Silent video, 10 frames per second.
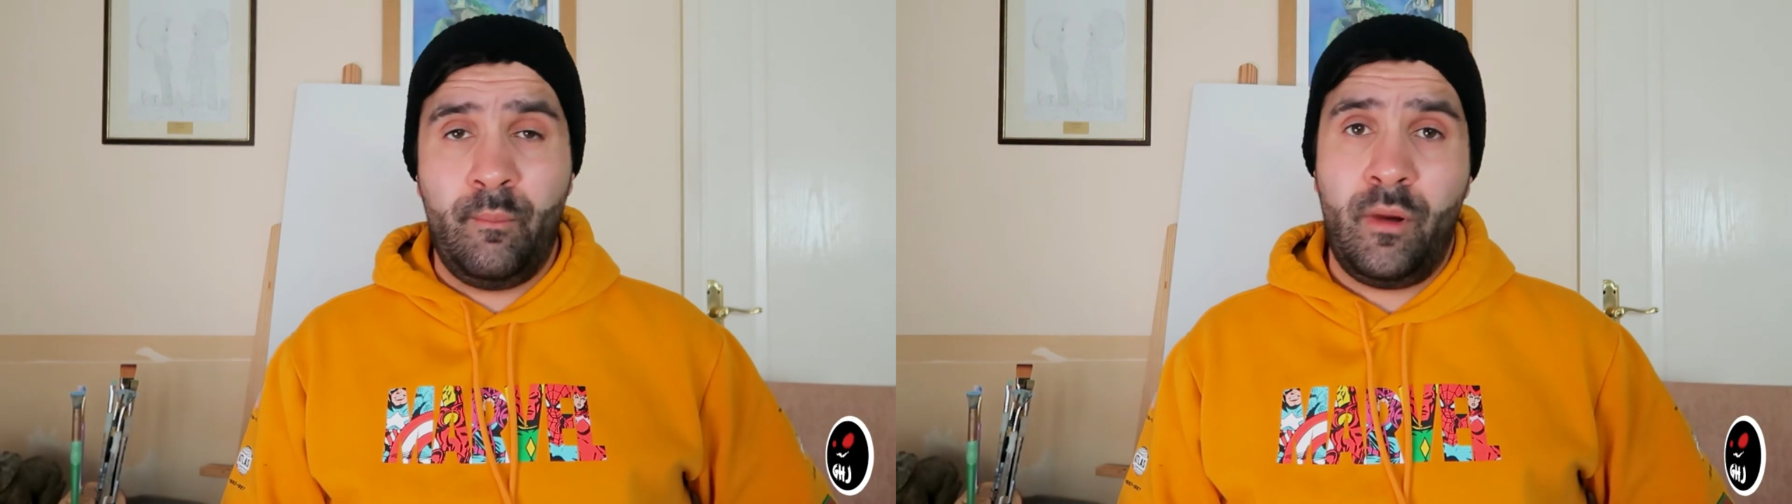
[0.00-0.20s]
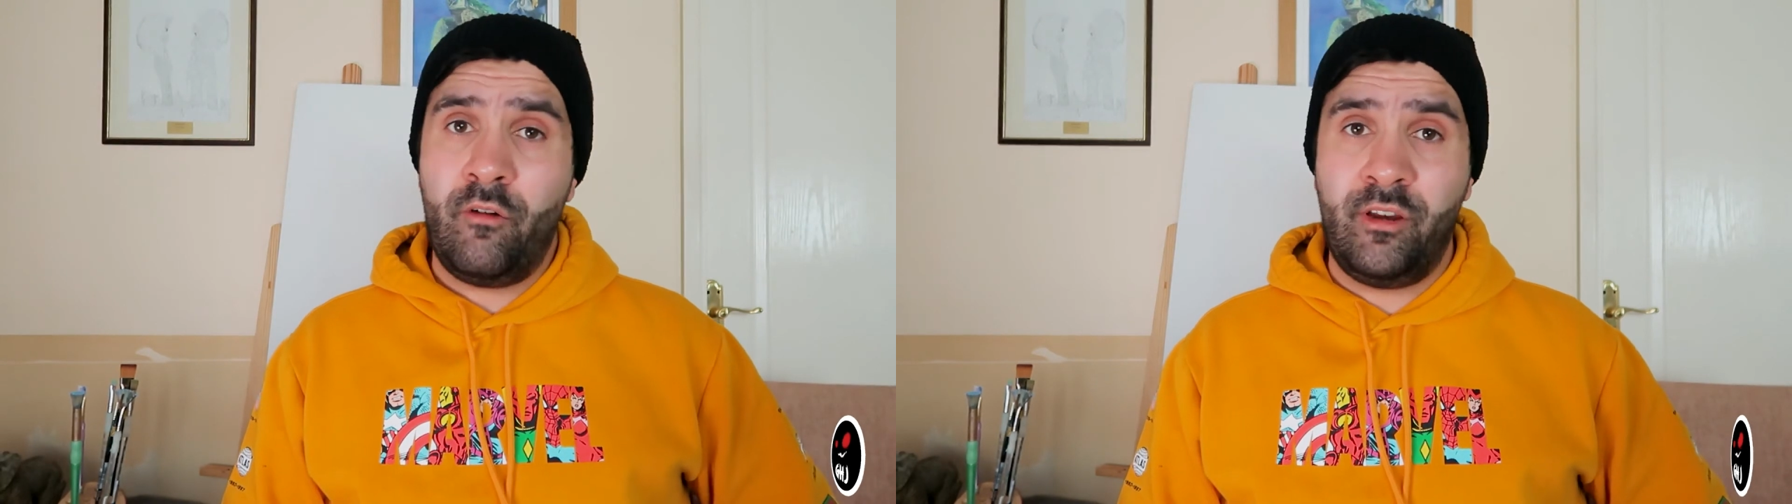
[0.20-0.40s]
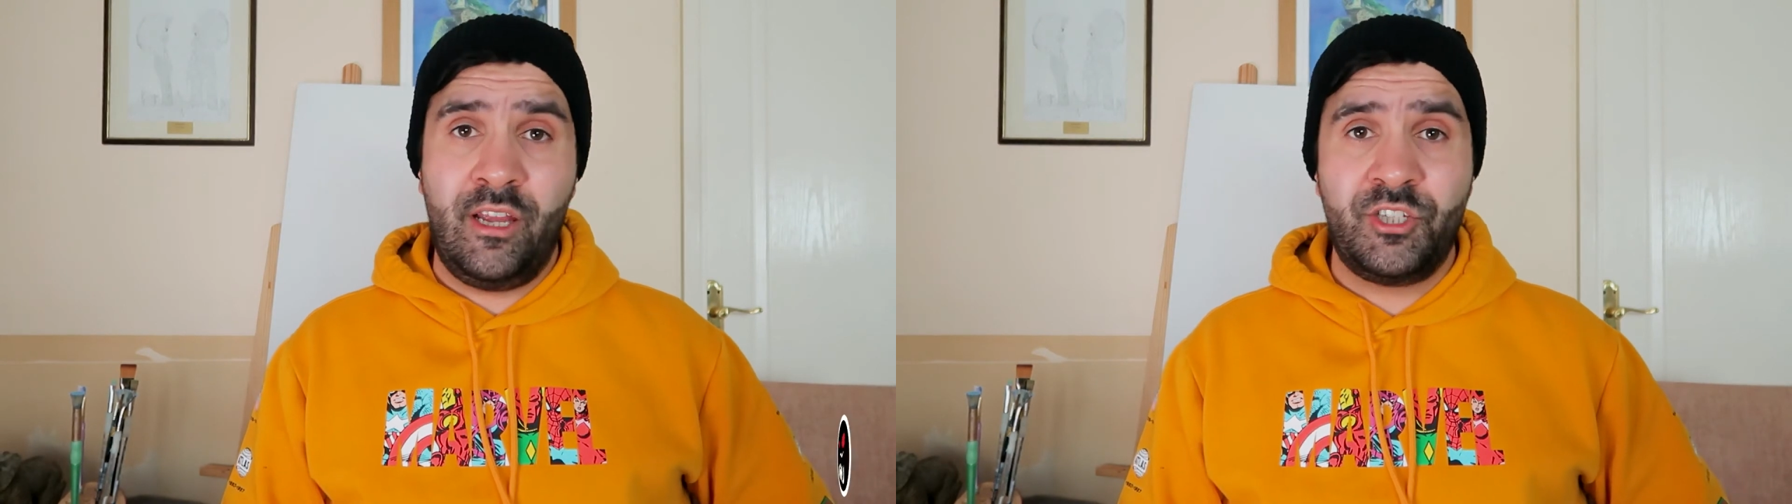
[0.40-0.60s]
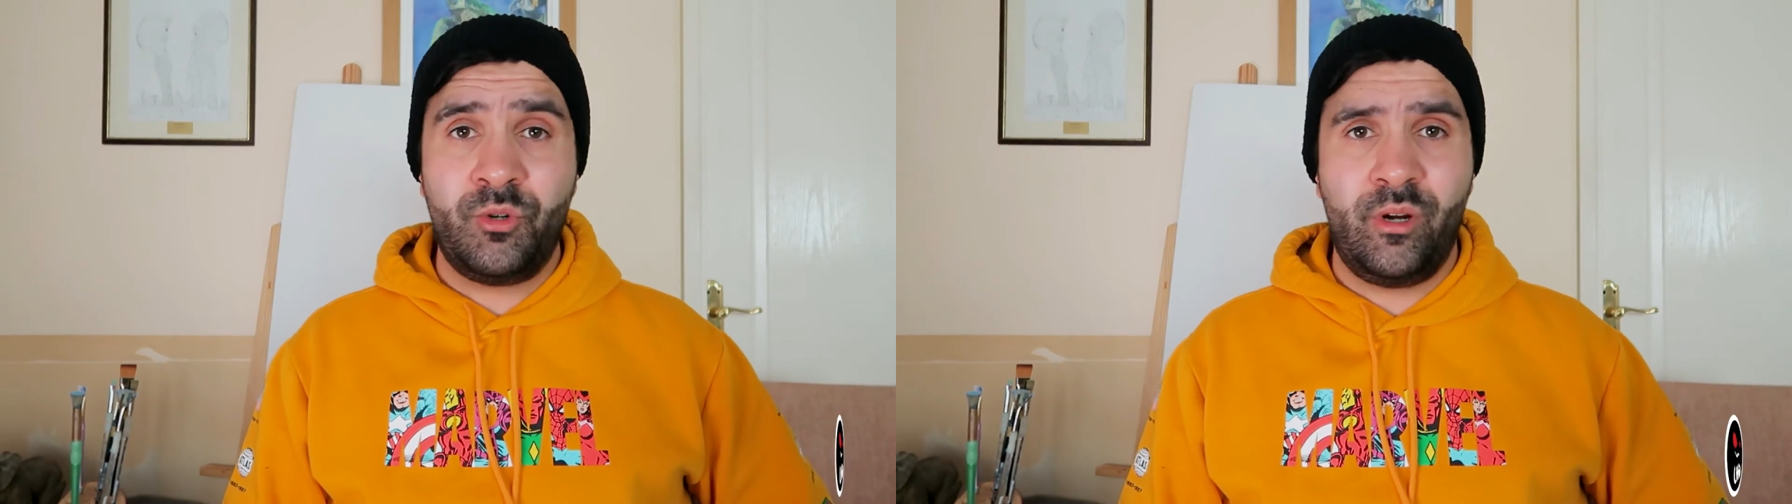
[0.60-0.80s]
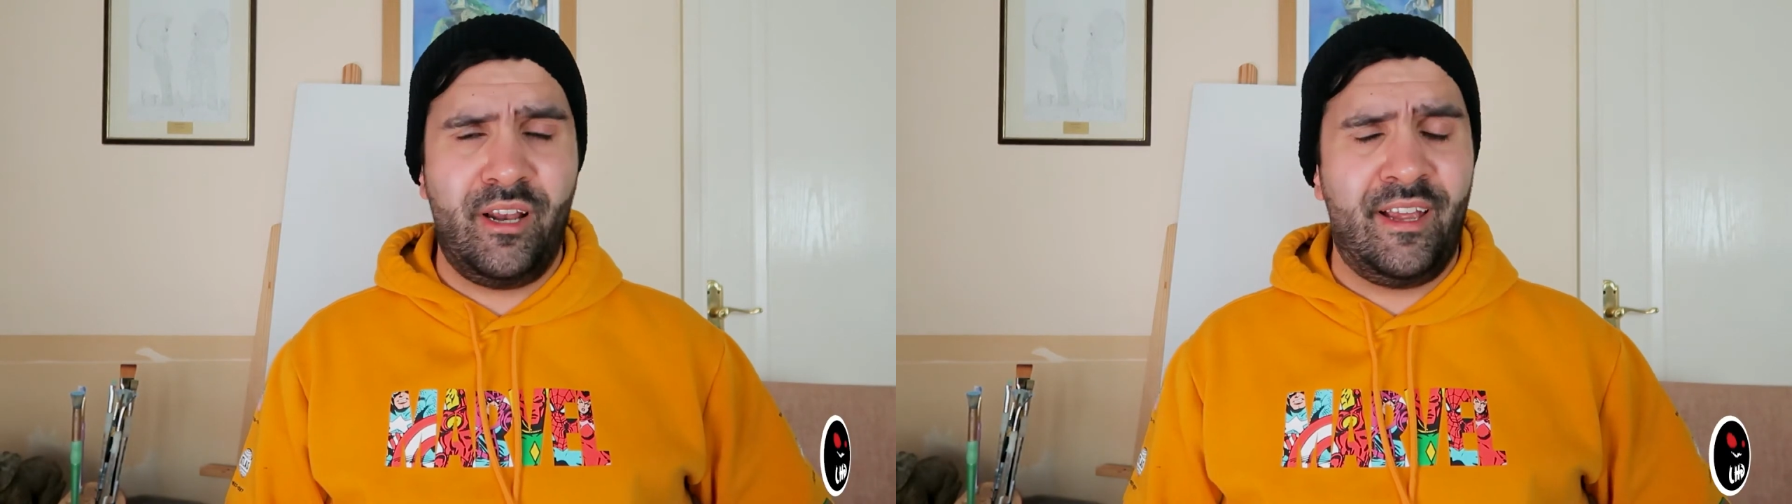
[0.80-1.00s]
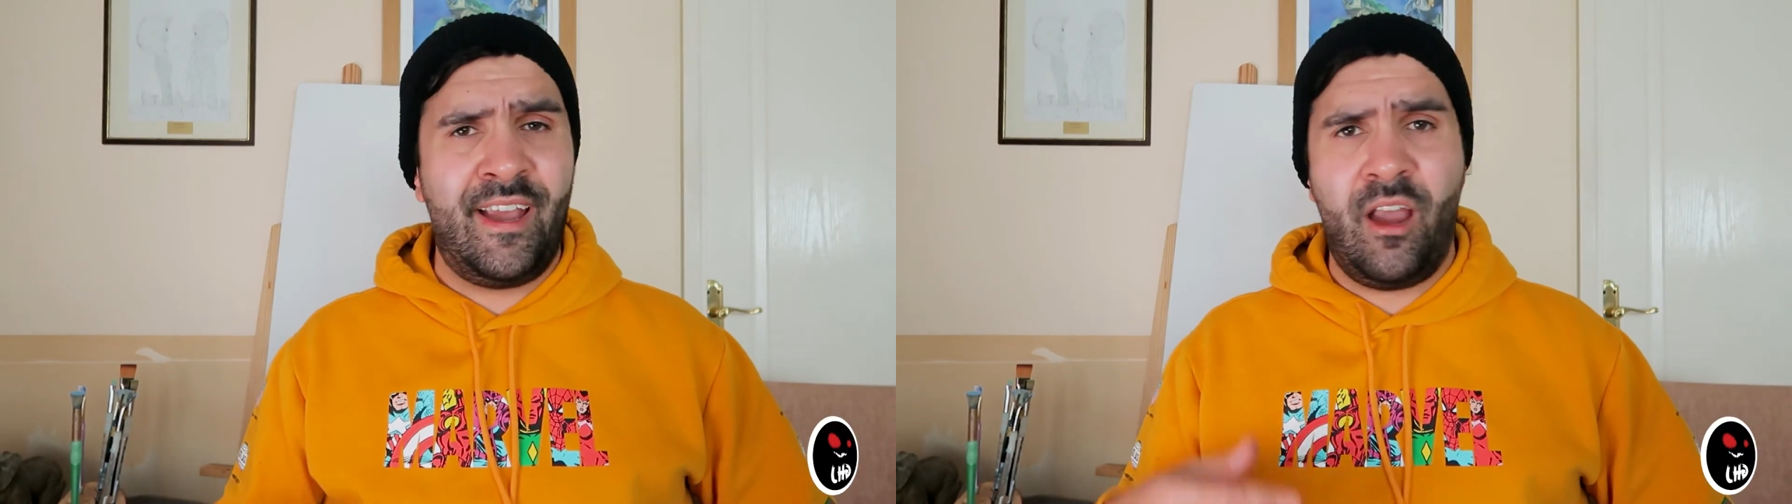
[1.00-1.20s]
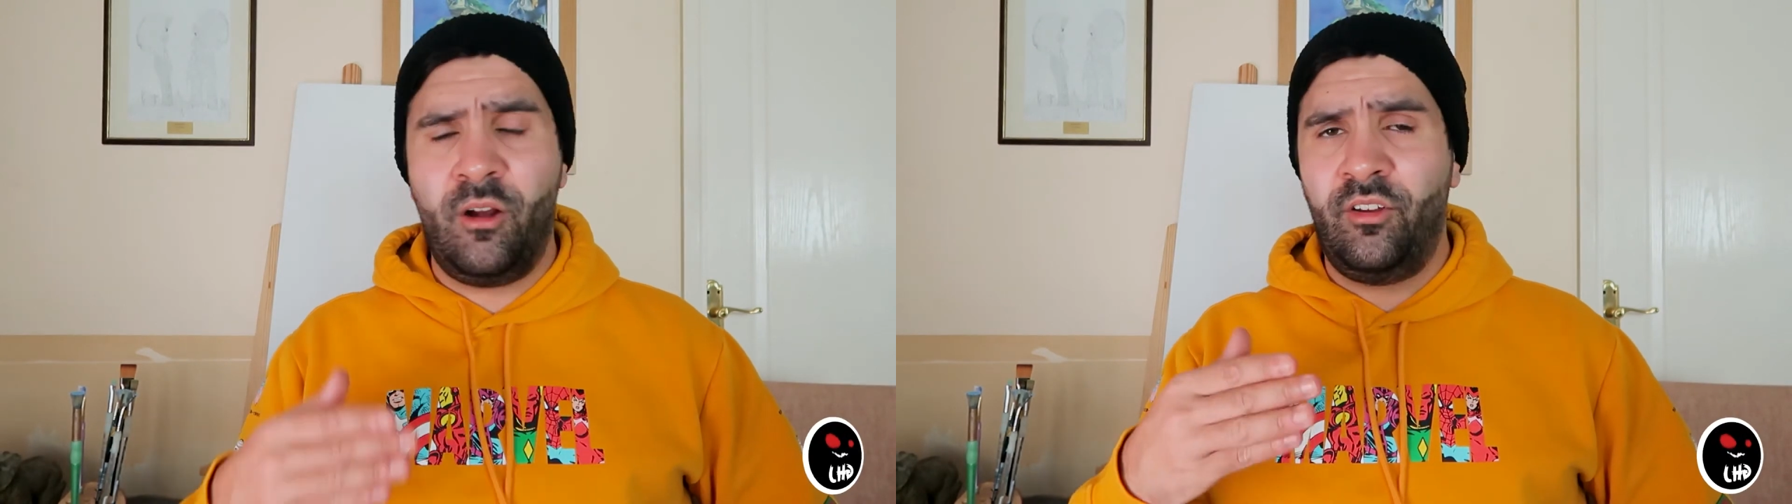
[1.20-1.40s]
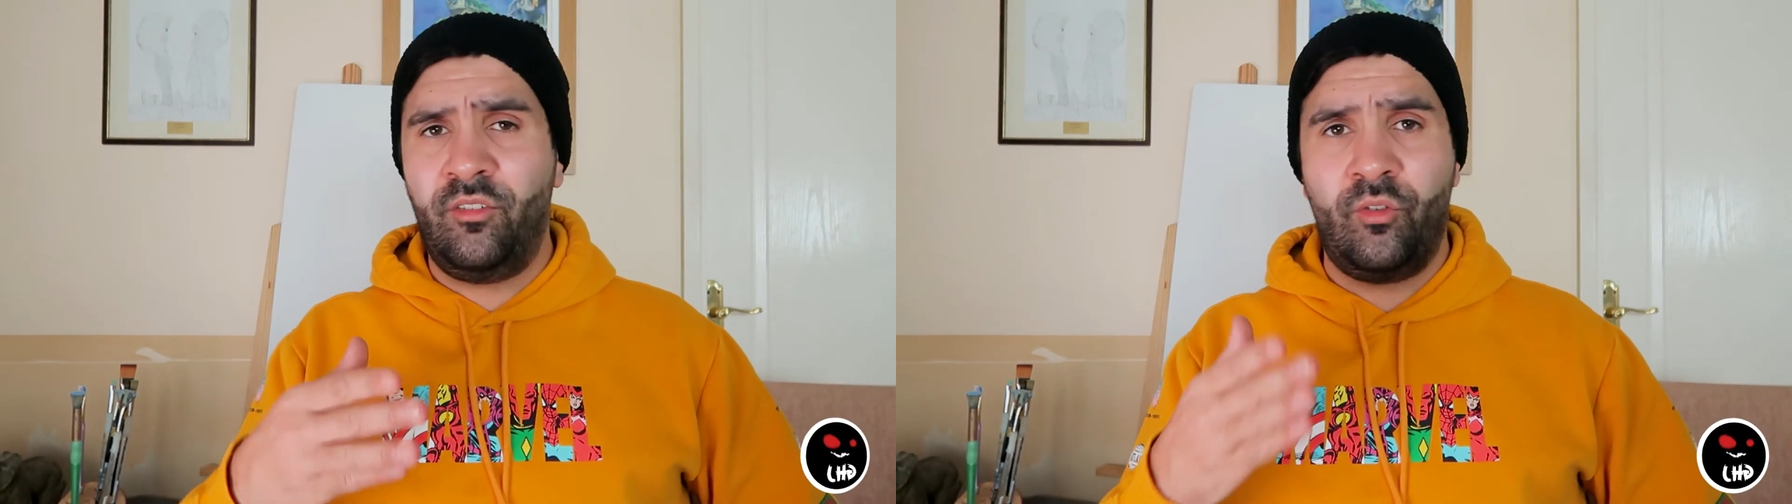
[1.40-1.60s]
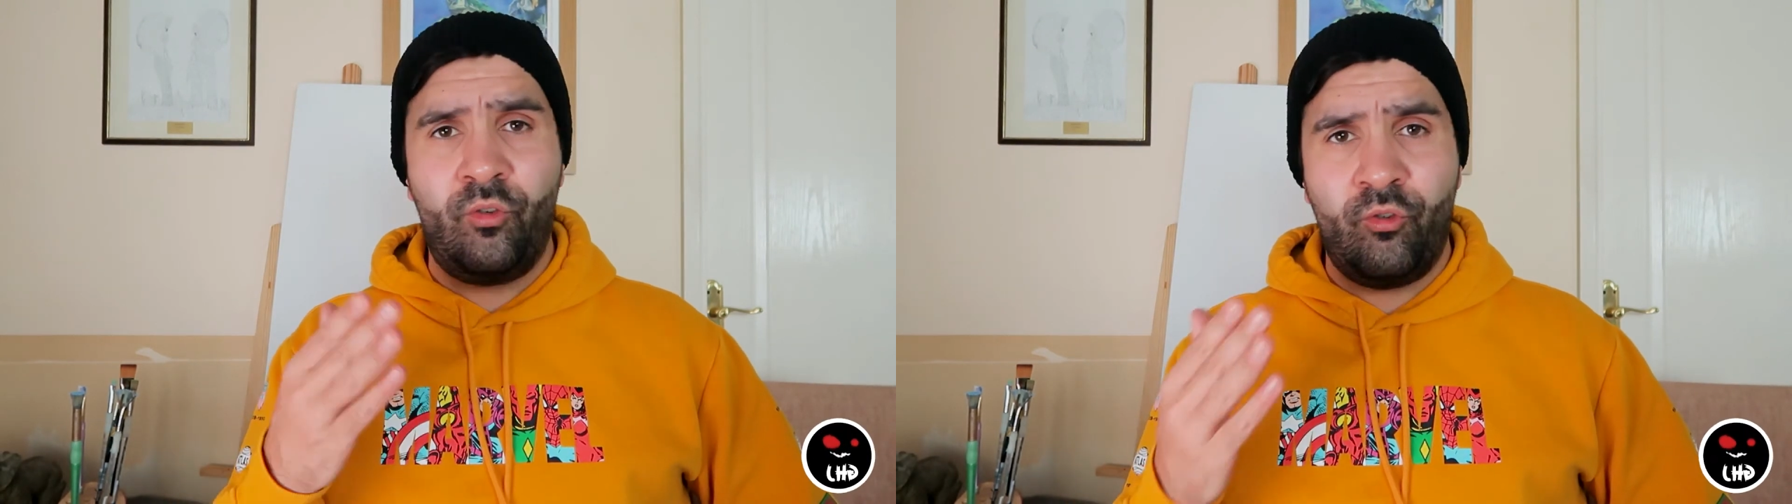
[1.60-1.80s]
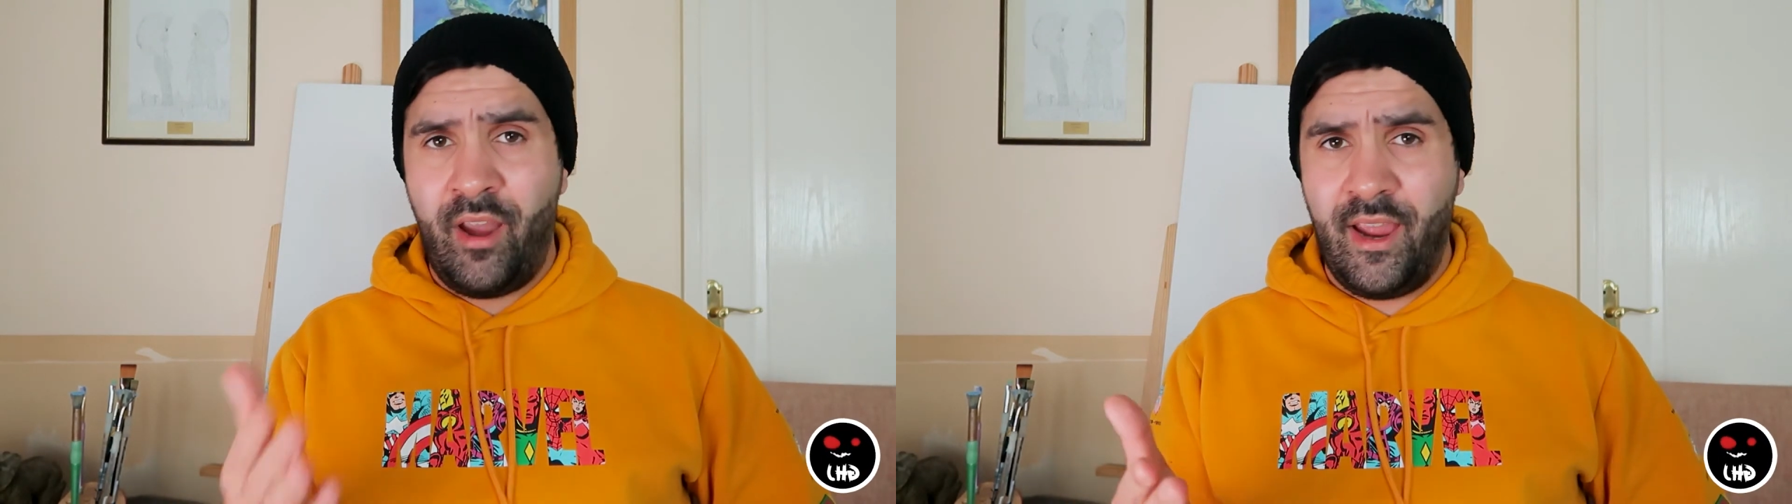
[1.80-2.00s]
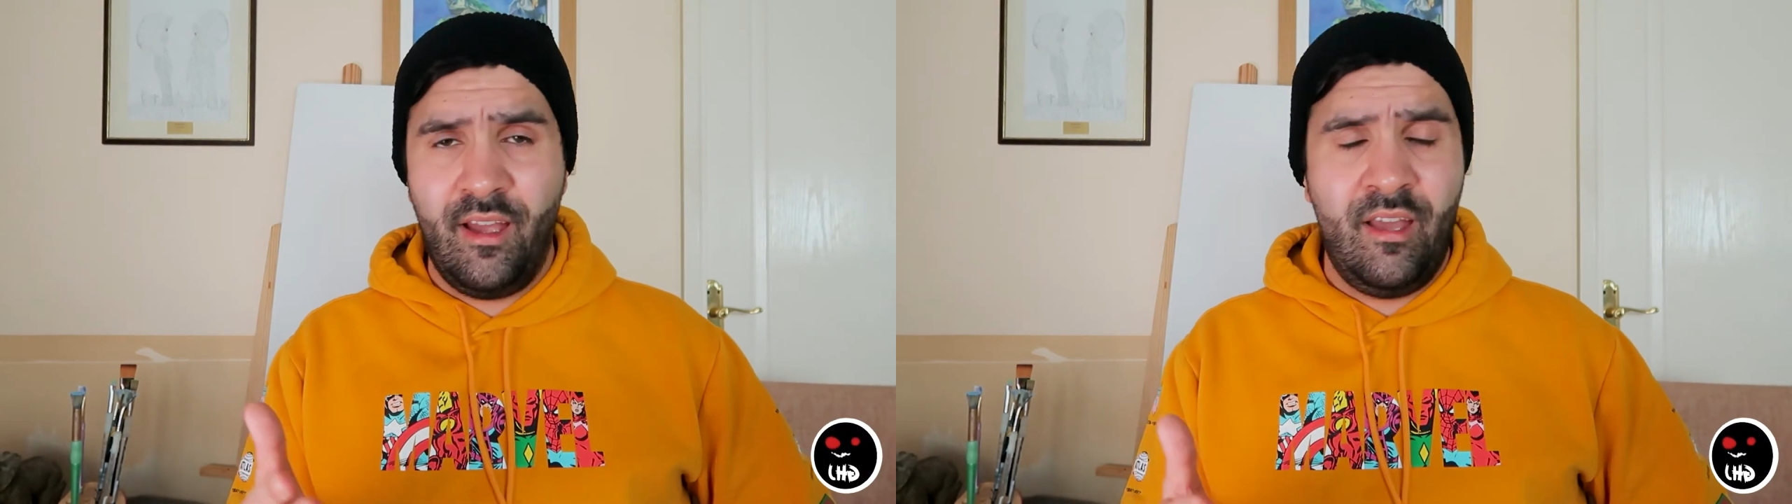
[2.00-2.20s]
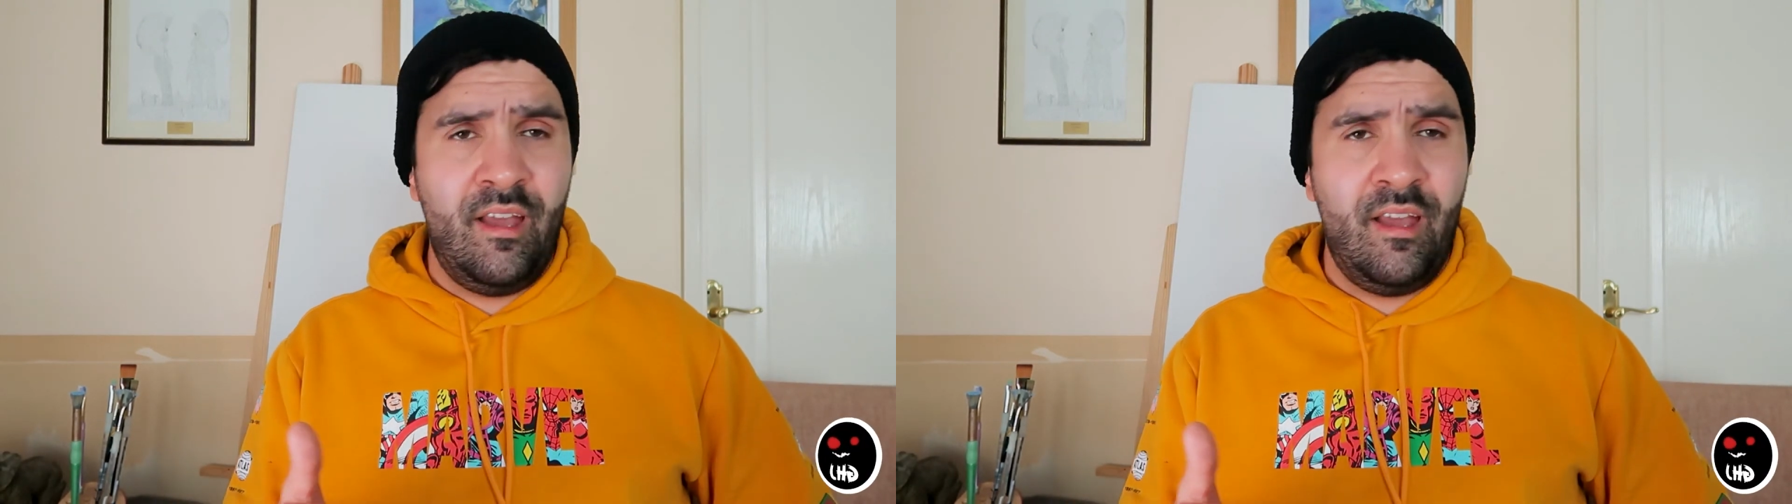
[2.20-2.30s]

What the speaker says: But I really enjoyed it. The characters are great.